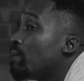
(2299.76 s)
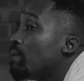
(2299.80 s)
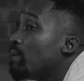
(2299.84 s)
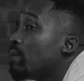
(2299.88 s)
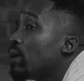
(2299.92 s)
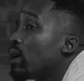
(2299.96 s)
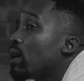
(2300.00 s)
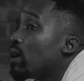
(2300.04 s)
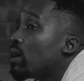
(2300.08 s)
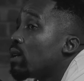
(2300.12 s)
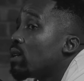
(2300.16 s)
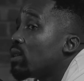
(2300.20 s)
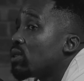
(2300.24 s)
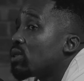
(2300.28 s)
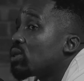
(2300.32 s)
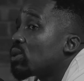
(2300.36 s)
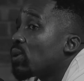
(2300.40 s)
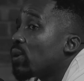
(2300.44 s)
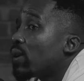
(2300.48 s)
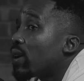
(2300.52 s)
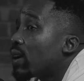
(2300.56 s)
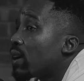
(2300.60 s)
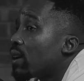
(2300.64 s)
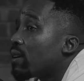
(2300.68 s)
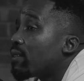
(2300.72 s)
the
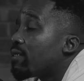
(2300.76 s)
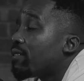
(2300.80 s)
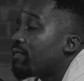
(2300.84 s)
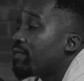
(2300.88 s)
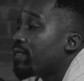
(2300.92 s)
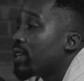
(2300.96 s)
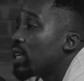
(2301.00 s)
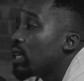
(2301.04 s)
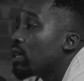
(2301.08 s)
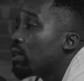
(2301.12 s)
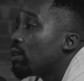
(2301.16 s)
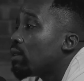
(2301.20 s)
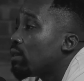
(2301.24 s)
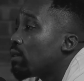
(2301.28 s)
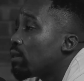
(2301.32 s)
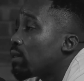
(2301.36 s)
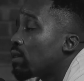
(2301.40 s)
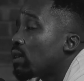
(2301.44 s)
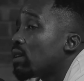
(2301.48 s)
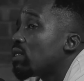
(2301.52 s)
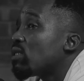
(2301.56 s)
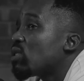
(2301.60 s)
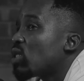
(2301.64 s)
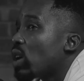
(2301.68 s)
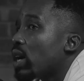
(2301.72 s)
historical figures
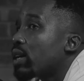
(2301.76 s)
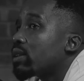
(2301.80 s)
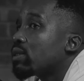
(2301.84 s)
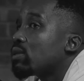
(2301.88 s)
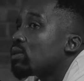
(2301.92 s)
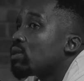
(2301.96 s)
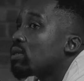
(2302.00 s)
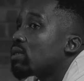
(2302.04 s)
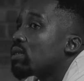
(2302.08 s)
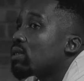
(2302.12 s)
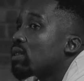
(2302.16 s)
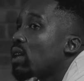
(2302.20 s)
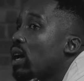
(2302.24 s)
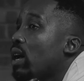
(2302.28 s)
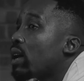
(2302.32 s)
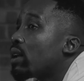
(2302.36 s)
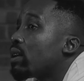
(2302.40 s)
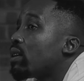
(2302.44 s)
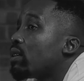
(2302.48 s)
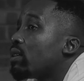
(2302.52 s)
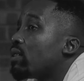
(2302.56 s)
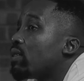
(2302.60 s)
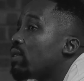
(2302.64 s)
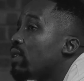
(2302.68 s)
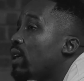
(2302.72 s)
and try to
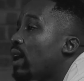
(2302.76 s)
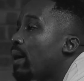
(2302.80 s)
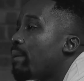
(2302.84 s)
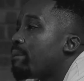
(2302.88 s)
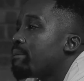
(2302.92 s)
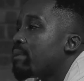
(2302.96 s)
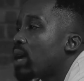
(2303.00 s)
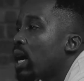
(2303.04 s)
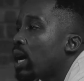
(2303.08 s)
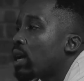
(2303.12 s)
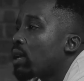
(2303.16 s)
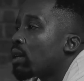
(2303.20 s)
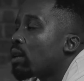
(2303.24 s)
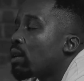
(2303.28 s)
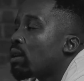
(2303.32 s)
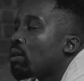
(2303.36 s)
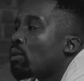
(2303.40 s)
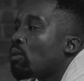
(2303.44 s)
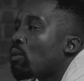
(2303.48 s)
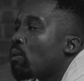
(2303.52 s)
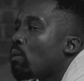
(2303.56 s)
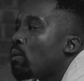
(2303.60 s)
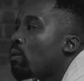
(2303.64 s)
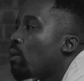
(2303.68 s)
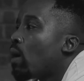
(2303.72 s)
study their mind
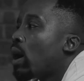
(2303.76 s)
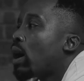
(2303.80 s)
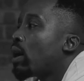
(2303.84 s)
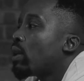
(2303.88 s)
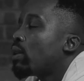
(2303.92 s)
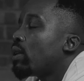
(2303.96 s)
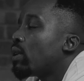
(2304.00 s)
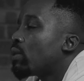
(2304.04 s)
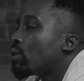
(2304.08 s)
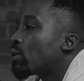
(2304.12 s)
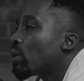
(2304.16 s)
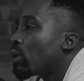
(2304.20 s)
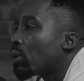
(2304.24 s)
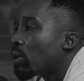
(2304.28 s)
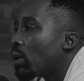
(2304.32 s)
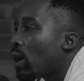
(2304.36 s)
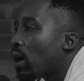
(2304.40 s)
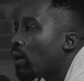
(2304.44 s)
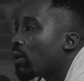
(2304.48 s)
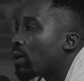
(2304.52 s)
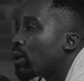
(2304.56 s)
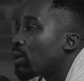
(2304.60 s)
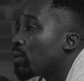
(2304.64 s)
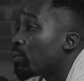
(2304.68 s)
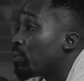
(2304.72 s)
and why they thought how
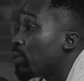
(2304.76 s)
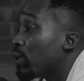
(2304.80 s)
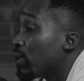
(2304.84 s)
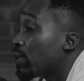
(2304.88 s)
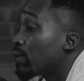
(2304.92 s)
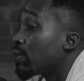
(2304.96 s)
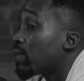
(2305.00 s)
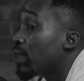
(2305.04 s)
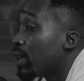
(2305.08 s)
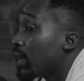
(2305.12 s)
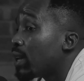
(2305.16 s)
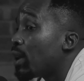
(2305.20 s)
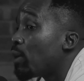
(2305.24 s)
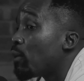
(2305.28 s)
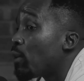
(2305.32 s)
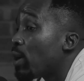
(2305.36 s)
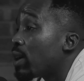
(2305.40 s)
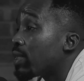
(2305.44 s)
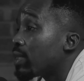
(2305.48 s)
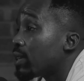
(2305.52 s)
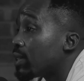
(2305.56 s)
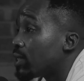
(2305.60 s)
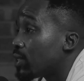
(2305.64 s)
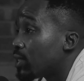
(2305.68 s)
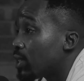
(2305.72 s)
they, because they're the
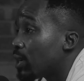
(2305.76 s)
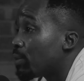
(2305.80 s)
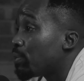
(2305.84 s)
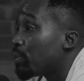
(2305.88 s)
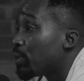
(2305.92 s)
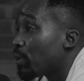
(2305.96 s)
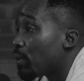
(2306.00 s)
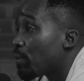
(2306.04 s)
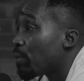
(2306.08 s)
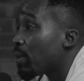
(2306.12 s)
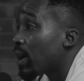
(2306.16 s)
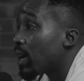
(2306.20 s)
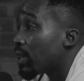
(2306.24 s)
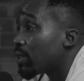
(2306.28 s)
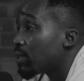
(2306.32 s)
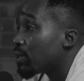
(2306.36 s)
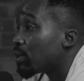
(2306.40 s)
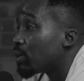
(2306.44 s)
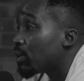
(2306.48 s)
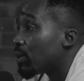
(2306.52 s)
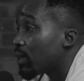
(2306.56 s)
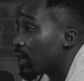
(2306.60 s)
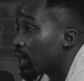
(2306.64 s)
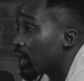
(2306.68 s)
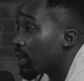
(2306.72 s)
one that shape your minds
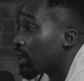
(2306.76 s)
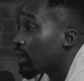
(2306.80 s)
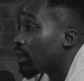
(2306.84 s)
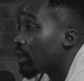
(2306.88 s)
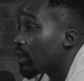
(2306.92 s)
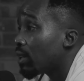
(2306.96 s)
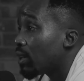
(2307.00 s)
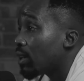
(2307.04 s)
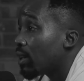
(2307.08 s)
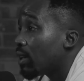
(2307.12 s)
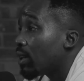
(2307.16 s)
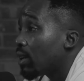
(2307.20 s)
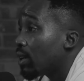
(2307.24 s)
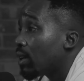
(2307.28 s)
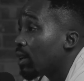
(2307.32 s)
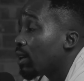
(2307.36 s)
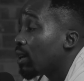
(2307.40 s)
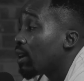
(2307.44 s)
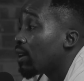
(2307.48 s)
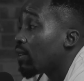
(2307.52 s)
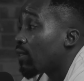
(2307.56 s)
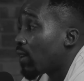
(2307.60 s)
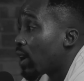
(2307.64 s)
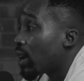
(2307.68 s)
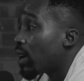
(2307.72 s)
today.
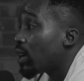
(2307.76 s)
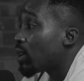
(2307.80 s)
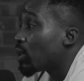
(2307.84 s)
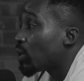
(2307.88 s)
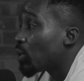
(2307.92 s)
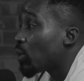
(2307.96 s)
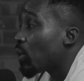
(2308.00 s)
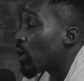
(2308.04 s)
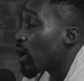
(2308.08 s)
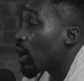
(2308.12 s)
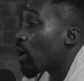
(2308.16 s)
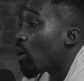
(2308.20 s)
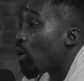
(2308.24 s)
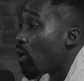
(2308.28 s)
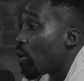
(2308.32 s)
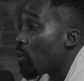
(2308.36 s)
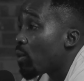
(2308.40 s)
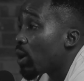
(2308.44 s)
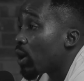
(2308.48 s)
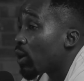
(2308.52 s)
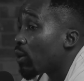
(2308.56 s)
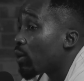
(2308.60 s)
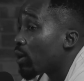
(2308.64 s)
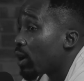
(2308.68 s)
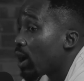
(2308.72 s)
Rather do a
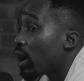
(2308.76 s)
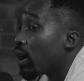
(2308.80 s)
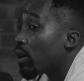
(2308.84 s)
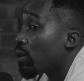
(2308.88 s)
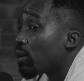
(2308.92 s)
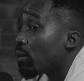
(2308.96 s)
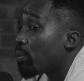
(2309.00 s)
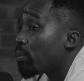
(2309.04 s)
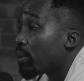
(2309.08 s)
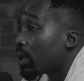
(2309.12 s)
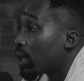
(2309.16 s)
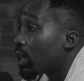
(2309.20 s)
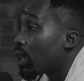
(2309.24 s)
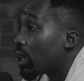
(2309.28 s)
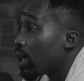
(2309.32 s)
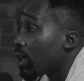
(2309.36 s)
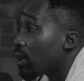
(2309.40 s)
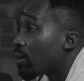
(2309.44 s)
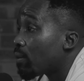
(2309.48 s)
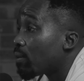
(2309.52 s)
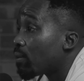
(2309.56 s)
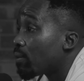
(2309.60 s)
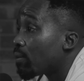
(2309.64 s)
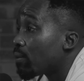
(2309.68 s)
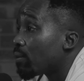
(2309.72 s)
homework on how you
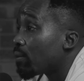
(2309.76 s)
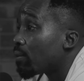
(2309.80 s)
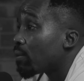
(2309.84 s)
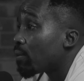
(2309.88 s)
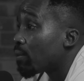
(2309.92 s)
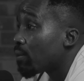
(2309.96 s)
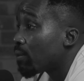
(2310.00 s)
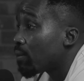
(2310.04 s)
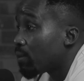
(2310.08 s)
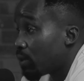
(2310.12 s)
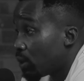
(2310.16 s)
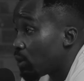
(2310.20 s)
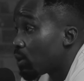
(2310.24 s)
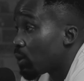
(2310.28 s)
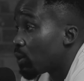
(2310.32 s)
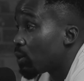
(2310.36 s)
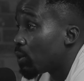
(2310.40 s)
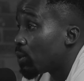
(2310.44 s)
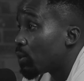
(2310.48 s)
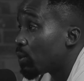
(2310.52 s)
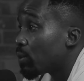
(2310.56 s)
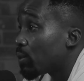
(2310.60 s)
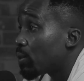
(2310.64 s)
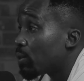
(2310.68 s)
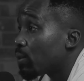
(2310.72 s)
became the
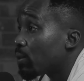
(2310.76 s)
you